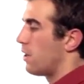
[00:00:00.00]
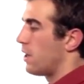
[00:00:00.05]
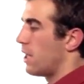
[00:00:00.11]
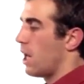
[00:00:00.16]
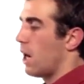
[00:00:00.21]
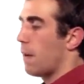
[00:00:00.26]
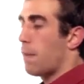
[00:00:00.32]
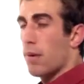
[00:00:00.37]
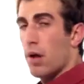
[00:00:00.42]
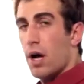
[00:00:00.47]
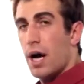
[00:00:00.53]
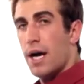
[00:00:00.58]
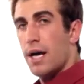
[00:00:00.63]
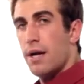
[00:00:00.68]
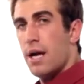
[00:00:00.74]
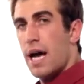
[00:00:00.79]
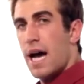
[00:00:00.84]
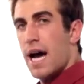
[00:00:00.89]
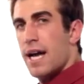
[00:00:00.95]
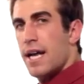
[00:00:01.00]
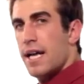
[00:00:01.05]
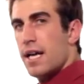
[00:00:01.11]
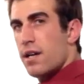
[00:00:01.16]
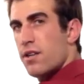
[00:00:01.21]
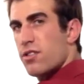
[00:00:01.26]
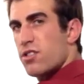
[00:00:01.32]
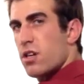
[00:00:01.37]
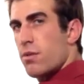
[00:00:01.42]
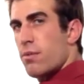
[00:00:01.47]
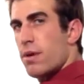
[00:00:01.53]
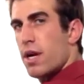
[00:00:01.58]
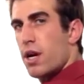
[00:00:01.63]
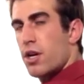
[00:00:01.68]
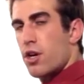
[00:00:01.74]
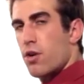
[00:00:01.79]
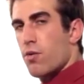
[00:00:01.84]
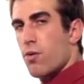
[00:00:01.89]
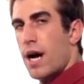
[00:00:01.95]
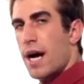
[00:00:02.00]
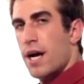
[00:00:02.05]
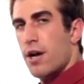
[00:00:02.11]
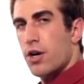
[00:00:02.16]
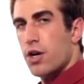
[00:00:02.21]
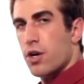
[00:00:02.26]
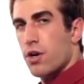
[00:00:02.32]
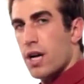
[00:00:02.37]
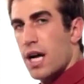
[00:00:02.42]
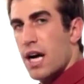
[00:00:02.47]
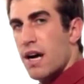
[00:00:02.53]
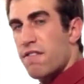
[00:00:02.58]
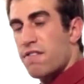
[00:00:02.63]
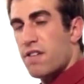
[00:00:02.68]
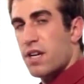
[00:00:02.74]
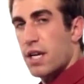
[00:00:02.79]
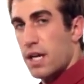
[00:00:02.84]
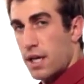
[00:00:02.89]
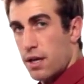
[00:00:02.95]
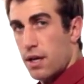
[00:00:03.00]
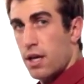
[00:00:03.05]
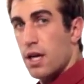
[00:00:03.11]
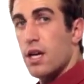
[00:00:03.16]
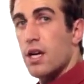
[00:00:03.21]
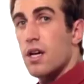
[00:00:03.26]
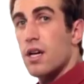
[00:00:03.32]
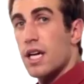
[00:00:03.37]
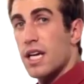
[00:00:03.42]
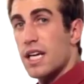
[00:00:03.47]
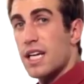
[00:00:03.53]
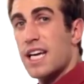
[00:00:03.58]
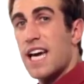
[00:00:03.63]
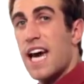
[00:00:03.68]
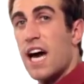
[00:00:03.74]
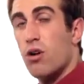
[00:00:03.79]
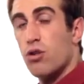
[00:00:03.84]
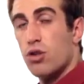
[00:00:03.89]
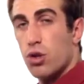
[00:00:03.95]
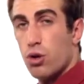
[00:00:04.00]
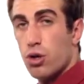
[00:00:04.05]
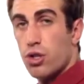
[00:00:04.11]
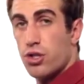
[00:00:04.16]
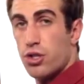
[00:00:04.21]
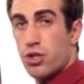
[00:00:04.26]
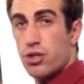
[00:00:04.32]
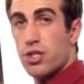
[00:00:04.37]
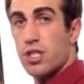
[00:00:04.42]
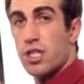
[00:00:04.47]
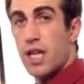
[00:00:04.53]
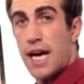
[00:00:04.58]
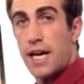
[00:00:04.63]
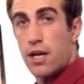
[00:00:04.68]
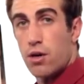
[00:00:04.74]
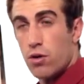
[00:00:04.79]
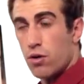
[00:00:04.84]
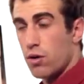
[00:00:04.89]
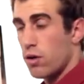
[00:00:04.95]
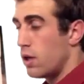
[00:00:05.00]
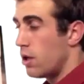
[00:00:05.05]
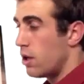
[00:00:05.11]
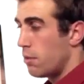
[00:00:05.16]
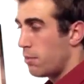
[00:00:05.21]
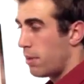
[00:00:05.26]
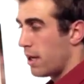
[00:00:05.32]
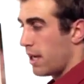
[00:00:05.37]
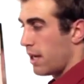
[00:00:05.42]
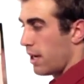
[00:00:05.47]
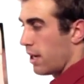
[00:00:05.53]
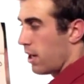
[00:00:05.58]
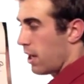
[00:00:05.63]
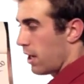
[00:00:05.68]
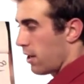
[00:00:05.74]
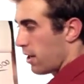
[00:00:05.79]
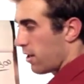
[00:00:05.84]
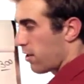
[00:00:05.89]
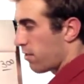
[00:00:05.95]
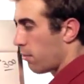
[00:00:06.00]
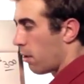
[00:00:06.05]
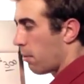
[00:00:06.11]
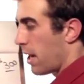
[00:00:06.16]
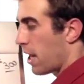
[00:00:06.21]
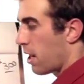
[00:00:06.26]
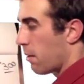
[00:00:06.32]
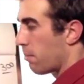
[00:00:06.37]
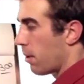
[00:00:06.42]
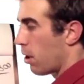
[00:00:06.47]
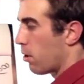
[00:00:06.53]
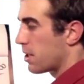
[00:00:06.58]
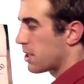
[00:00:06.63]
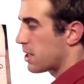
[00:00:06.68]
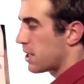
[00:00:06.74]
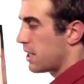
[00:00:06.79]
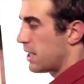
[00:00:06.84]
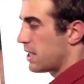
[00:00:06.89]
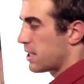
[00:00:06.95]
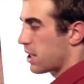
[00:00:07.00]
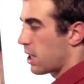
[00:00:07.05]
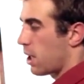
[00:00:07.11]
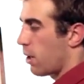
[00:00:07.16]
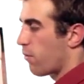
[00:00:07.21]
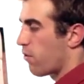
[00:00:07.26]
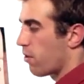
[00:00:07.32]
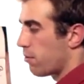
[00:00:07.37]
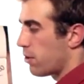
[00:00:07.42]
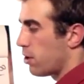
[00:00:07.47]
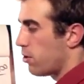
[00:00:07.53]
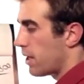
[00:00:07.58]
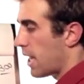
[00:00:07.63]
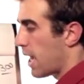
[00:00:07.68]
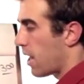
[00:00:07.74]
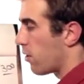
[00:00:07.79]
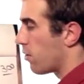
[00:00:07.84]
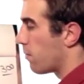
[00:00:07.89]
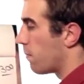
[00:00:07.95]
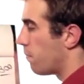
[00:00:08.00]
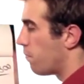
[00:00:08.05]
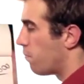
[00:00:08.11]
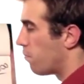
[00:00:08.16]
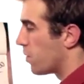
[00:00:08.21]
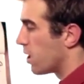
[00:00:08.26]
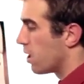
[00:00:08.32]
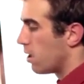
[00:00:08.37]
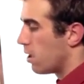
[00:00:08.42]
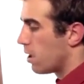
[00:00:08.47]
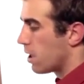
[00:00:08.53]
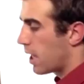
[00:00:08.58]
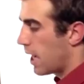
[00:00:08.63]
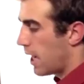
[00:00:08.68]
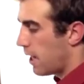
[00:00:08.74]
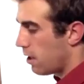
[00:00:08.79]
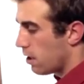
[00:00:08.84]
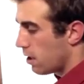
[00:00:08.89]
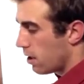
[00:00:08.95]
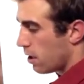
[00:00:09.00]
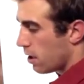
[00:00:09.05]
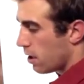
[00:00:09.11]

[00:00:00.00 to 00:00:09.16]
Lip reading: the upline adding someone on your right or your left can count towards your cycle, but in this momentum bonus it needs to come from you down. Okay,